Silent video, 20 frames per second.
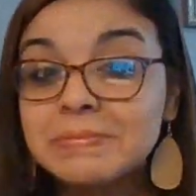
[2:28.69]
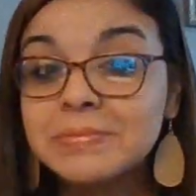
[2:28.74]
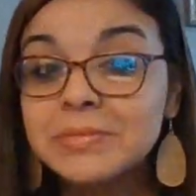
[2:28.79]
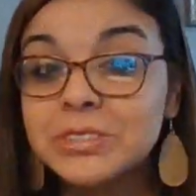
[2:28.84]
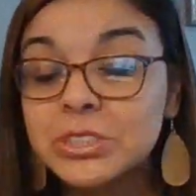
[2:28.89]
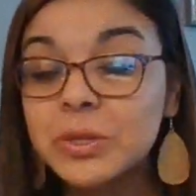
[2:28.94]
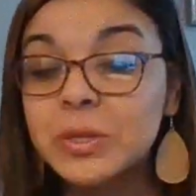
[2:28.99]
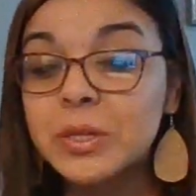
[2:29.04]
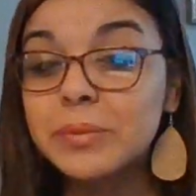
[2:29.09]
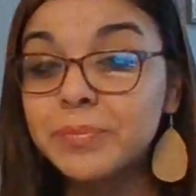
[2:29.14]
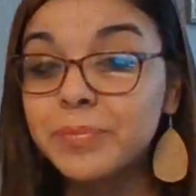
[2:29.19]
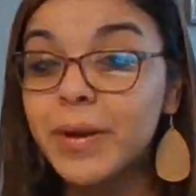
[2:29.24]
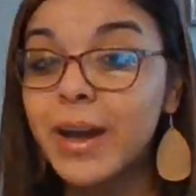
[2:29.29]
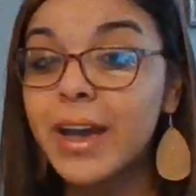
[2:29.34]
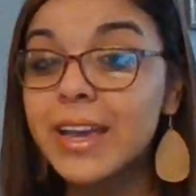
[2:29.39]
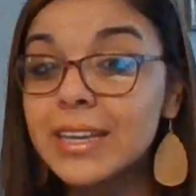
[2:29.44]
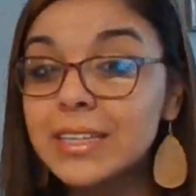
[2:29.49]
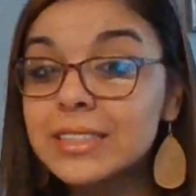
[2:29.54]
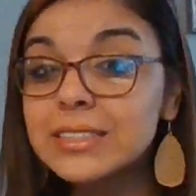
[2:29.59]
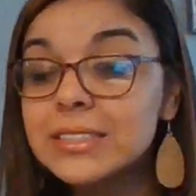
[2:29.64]
So he
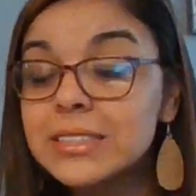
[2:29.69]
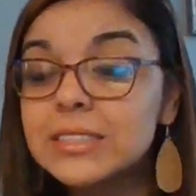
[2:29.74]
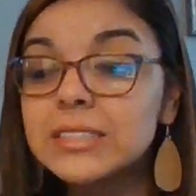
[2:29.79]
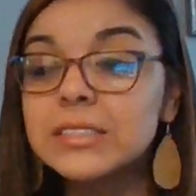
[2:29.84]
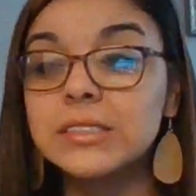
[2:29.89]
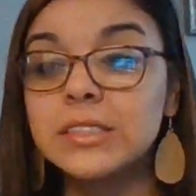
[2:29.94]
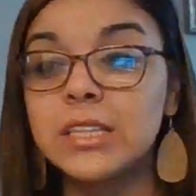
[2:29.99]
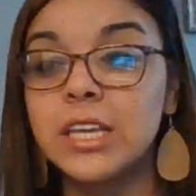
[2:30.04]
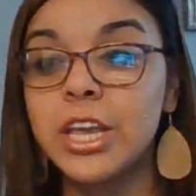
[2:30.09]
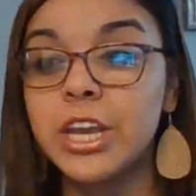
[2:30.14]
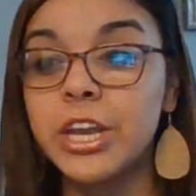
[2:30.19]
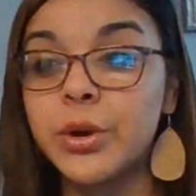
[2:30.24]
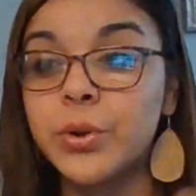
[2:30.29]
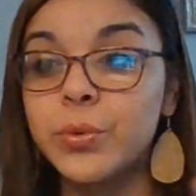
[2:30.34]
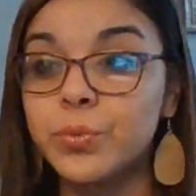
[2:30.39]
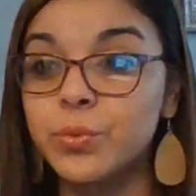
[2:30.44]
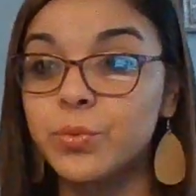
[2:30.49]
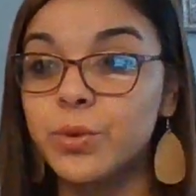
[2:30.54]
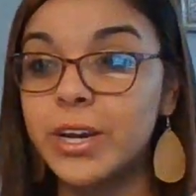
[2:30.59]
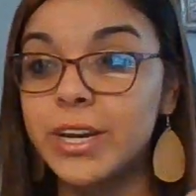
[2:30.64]
might, you know,
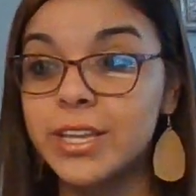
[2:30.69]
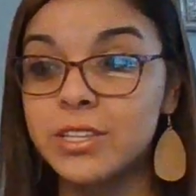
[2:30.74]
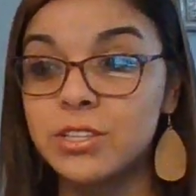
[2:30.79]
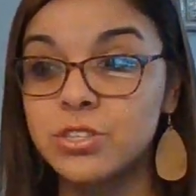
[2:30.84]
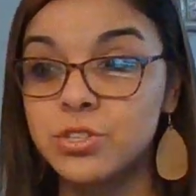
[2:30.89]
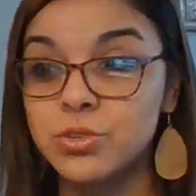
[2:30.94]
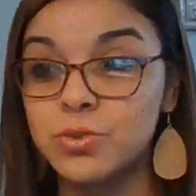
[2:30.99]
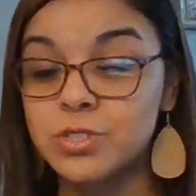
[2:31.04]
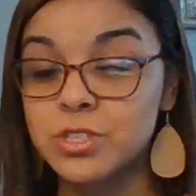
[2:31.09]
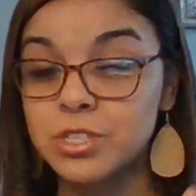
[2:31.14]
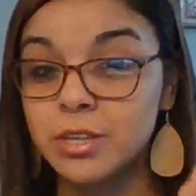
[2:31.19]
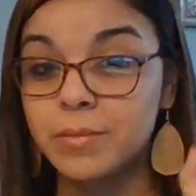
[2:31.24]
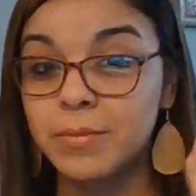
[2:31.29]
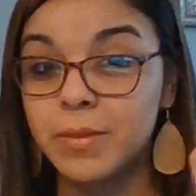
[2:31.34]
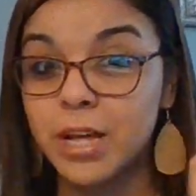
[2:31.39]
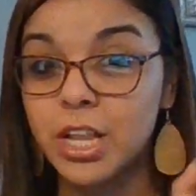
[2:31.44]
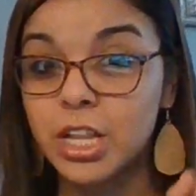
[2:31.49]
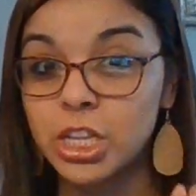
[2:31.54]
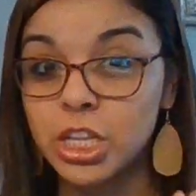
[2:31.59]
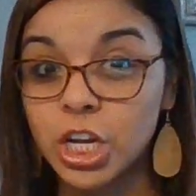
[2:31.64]
run into
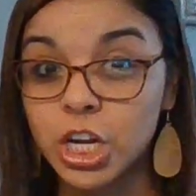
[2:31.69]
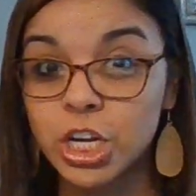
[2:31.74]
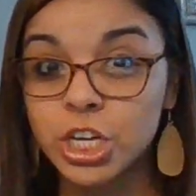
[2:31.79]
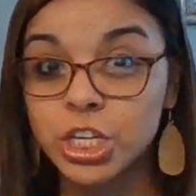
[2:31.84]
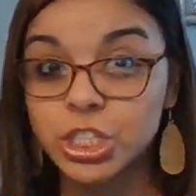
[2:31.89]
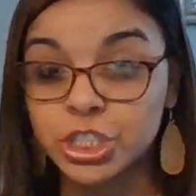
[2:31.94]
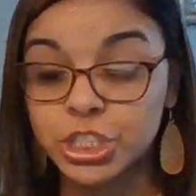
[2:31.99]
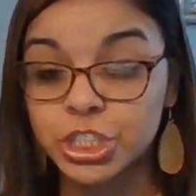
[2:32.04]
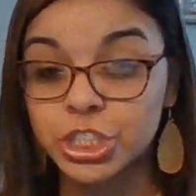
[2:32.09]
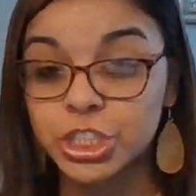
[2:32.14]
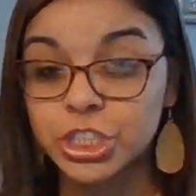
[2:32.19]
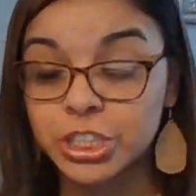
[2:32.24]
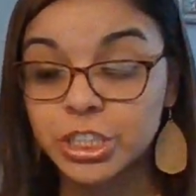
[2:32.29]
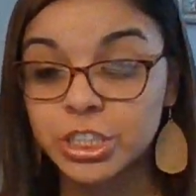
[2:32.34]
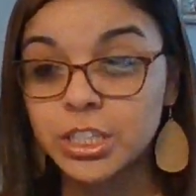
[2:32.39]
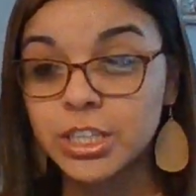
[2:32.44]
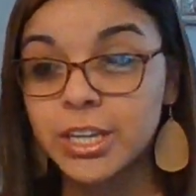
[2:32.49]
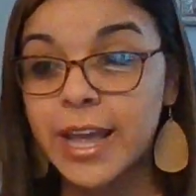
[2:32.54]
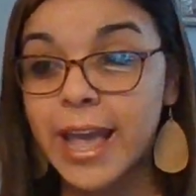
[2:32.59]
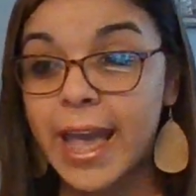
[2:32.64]
some larger
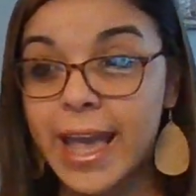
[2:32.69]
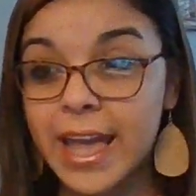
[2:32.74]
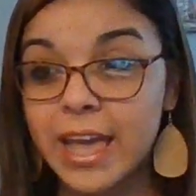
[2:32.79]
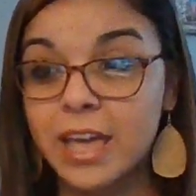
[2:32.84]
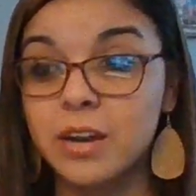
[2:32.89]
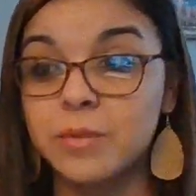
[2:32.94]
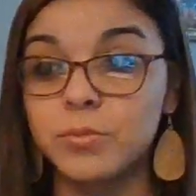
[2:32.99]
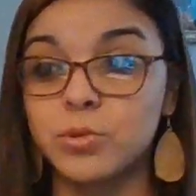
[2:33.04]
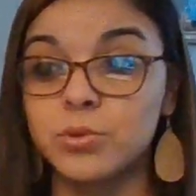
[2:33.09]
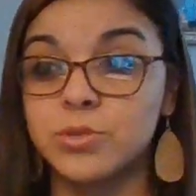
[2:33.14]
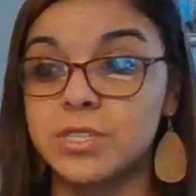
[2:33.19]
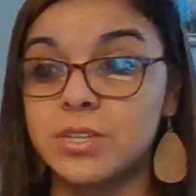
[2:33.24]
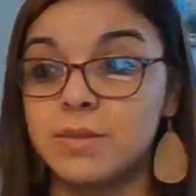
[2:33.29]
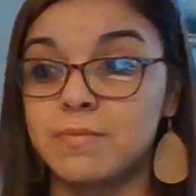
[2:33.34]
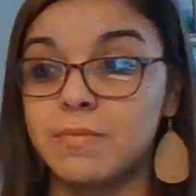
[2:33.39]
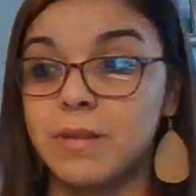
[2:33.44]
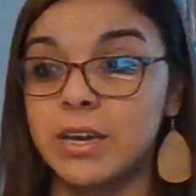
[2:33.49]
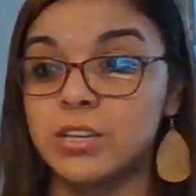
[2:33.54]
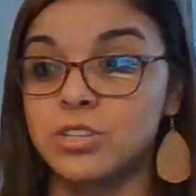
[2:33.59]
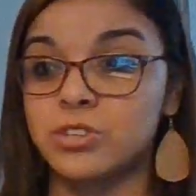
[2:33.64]
animals that
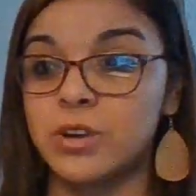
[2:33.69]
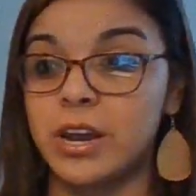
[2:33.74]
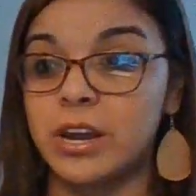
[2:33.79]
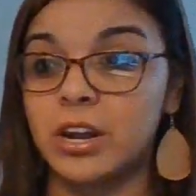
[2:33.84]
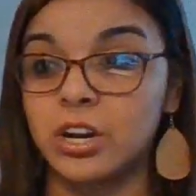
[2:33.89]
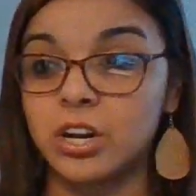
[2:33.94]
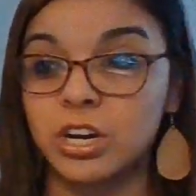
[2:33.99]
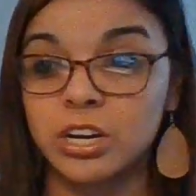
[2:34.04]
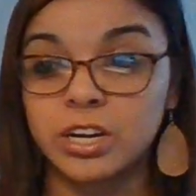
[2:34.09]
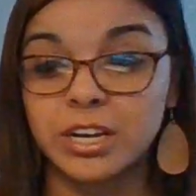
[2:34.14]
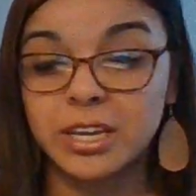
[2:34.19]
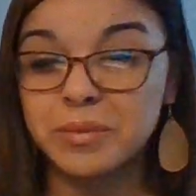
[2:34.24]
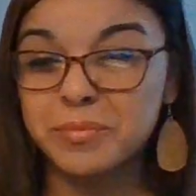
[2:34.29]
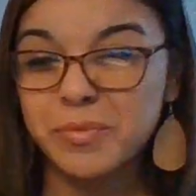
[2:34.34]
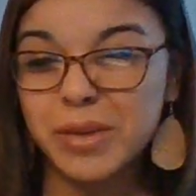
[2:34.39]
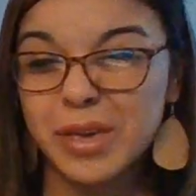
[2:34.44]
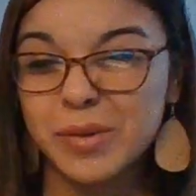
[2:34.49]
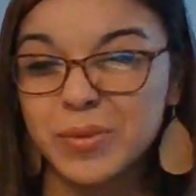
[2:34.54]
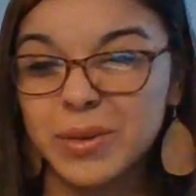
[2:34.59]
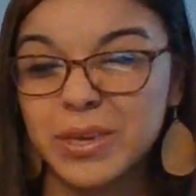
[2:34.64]
might try to hurt him,
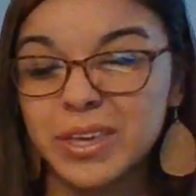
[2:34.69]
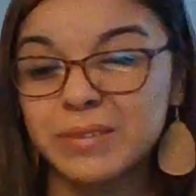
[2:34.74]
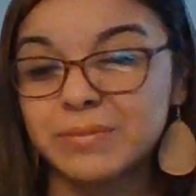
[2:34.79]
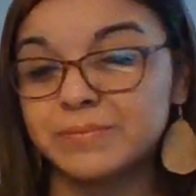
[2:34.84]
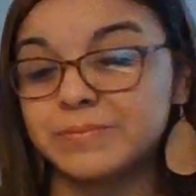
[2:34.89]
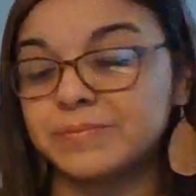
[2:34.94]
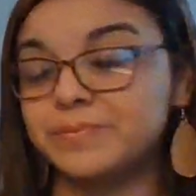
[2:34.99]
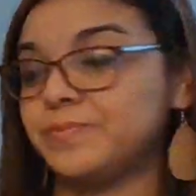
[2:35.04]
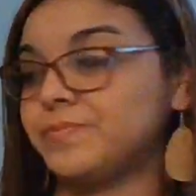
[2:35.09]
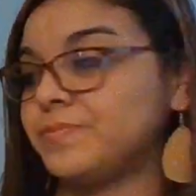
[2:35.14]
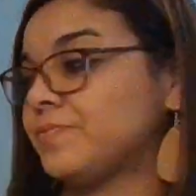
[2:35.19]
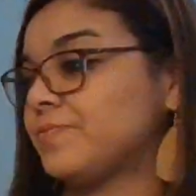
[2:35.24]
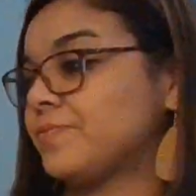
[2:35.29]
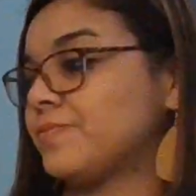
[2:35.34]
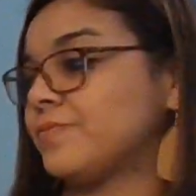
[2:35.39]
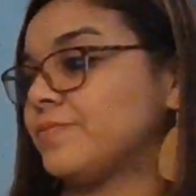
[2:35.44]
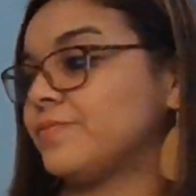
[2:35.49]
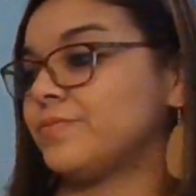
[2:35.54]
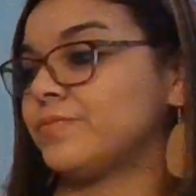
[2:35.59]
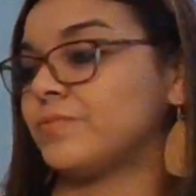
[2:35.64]
maybe?
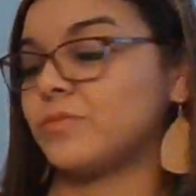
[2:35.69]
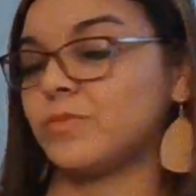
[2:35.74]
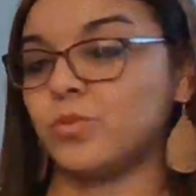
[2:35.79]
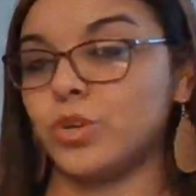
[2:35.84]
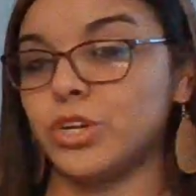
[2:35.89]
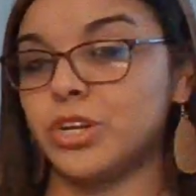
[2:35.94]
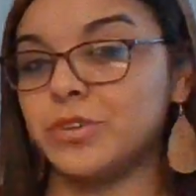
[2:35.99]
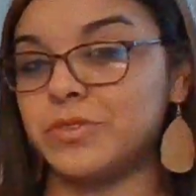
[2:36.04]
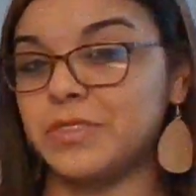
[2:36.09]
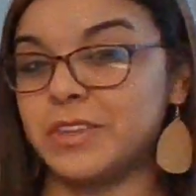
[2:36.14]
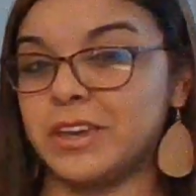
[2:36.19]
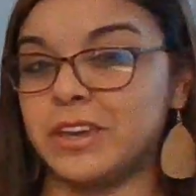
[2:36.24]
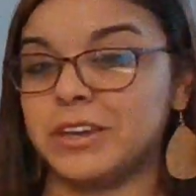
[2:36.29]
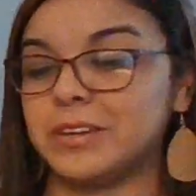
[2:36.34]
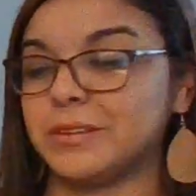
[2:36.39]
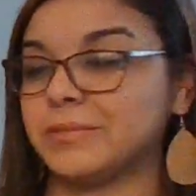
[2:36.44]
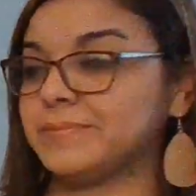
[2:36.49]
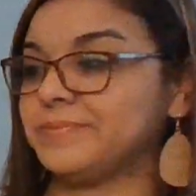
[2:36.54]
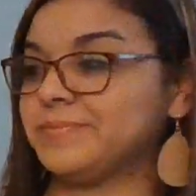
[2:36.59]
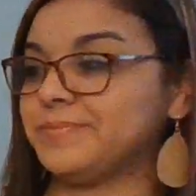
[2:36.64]
What do you think?